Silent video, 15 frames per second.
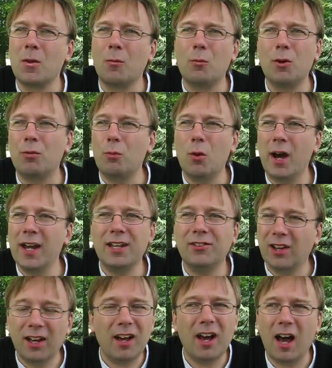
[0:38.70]
with ways
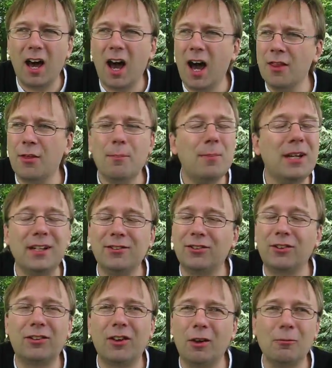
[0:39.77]
that other
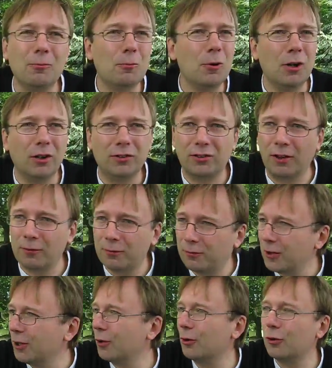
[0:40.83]
means don't work. So
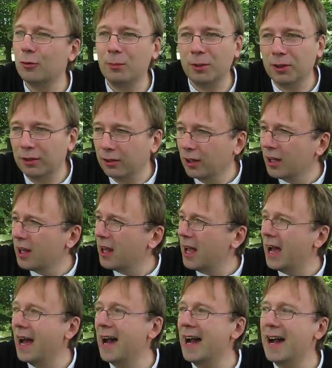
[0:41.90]
film
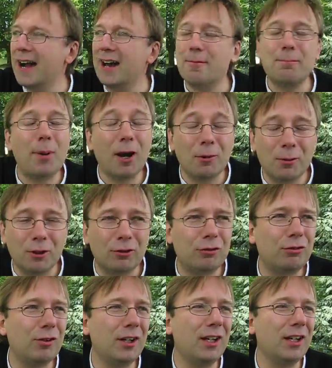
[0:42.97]
and
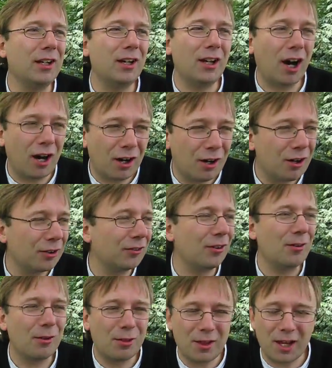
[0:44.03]
poetry and art
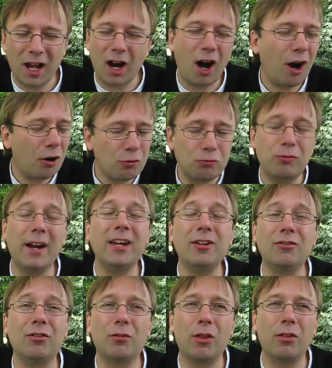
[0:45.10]
and theatre, a whole
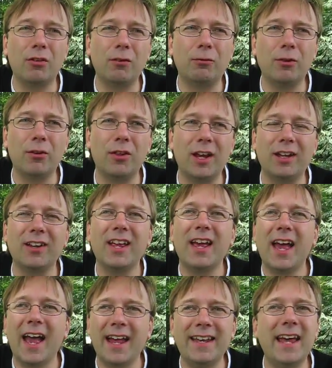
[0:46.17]
range of the different things
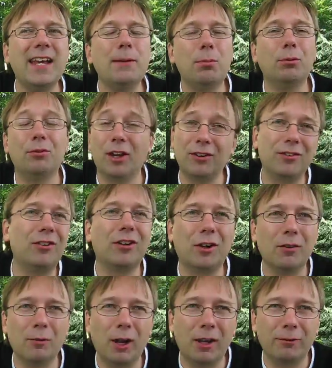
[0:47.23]
enables us
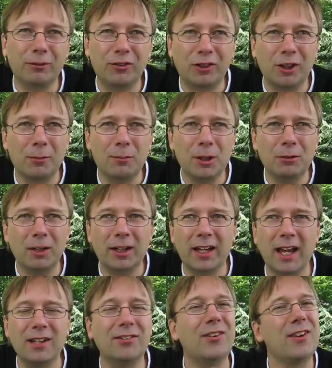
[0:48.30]
to
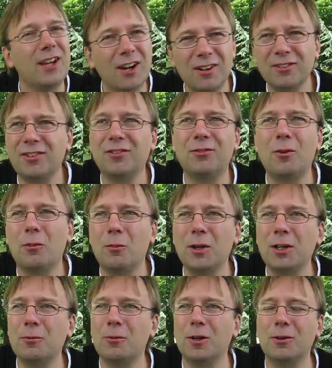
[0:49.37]
communicate. And the artists that
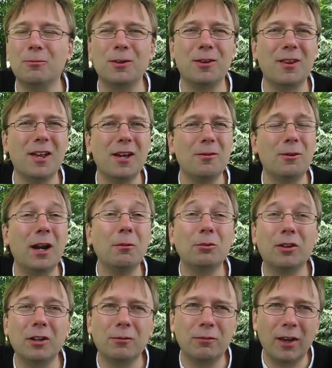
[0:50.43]
we work with are
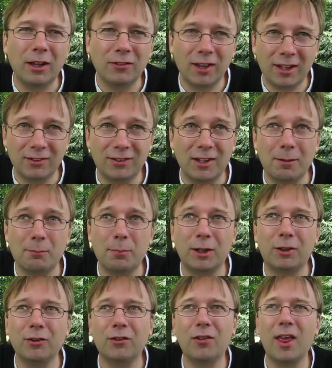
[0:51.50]
absolutely fantastic
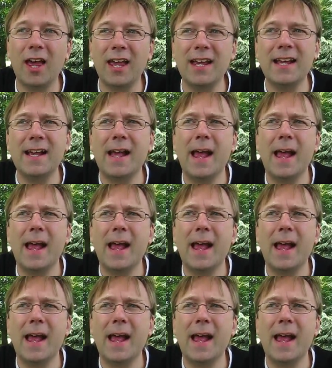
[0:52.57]
because they